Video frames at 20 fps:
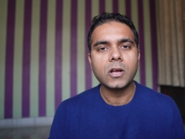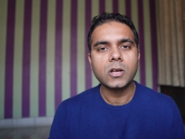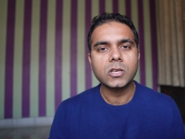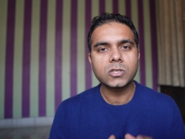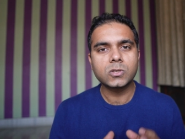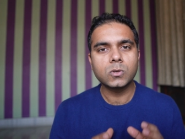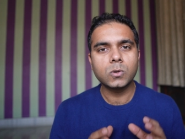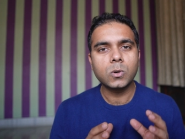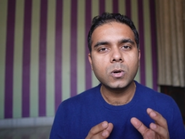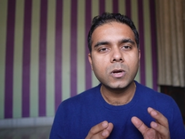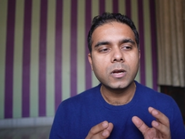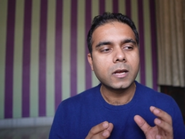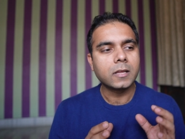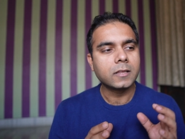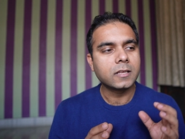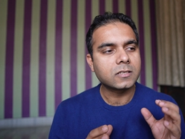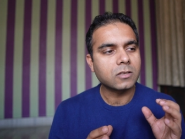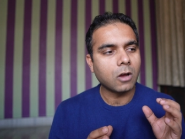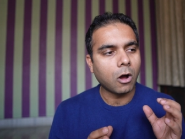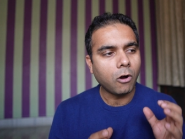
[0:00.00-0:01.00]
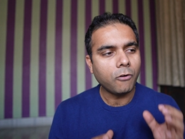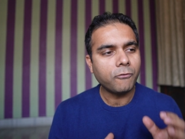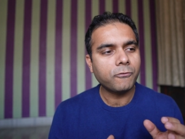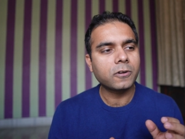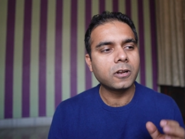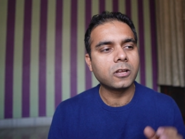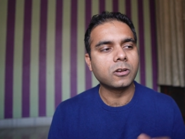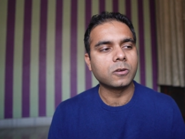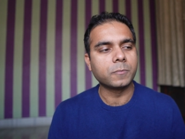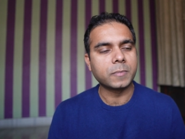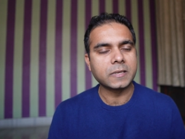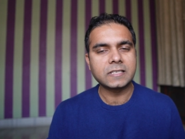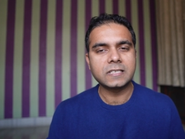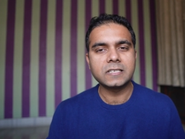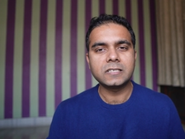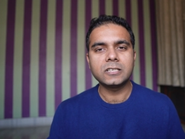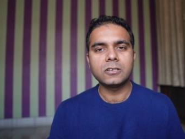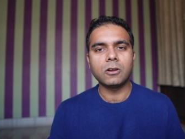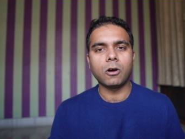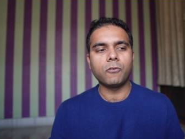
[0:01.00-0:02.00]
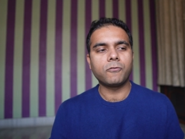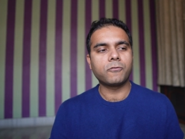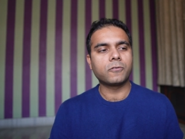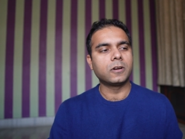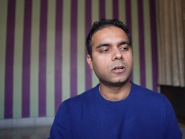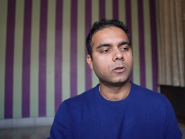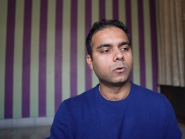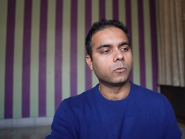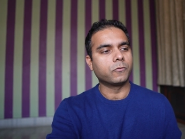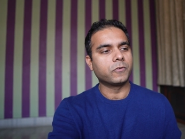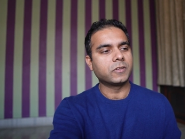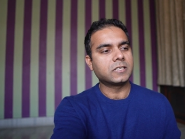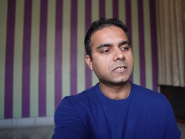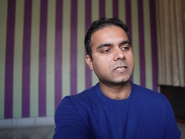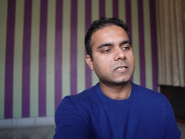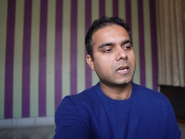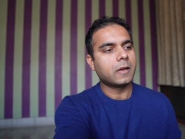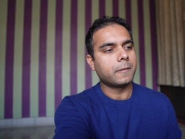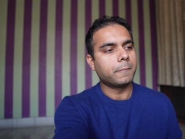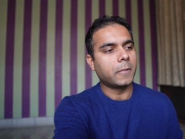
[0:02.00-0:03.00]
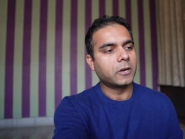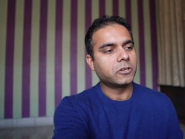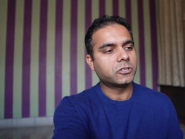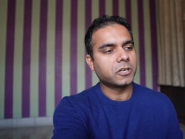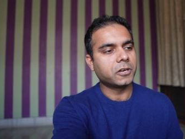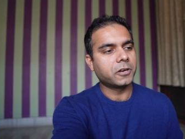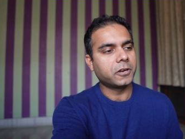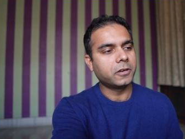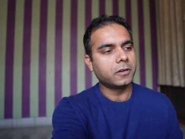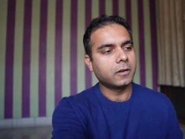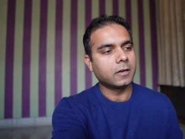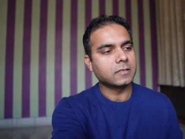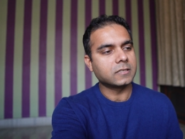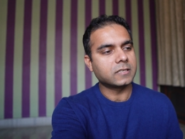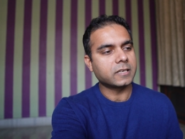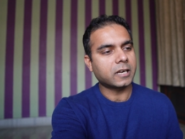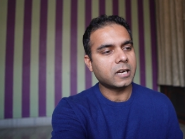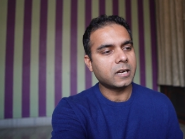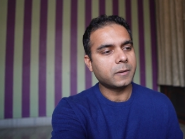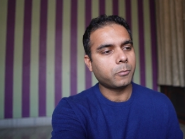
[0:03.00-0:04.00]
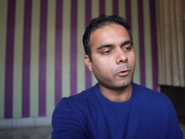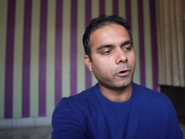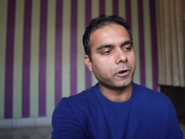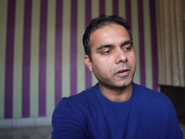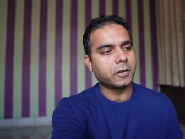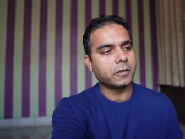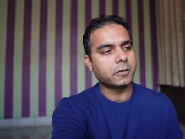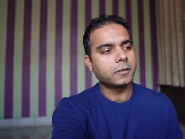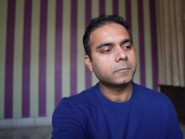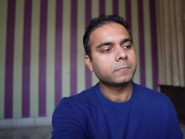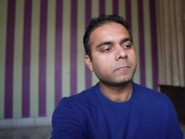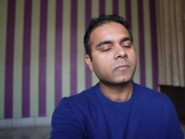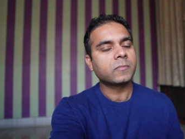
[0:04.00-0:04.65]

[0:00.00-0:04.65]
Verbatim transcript: So this Aufklärung, Patientenaufklärung, which is mentioned here, the second point here,